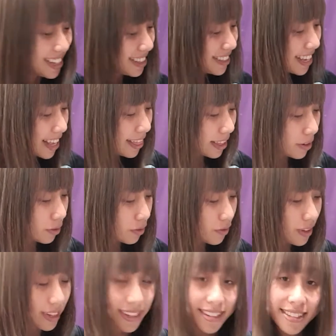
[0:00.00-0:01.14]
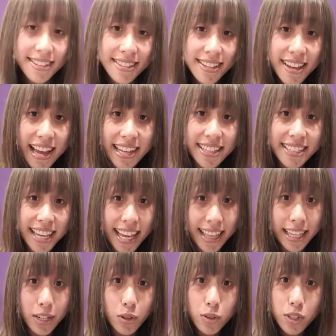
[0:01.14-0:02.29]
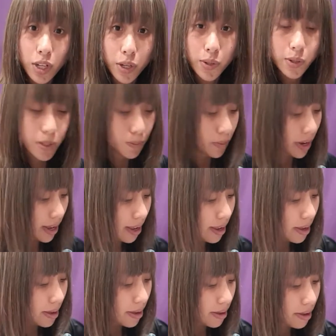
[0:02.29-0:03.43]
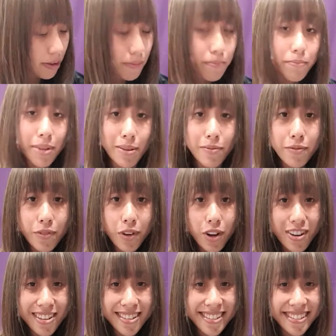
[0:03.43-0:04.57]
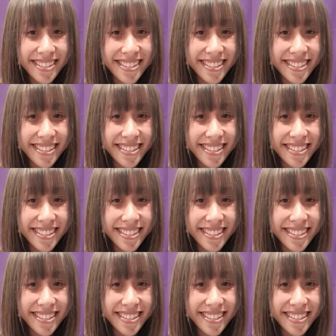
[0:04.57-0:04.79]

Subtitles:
10 Little Fingers and 10 Little Toes by Mem Fox.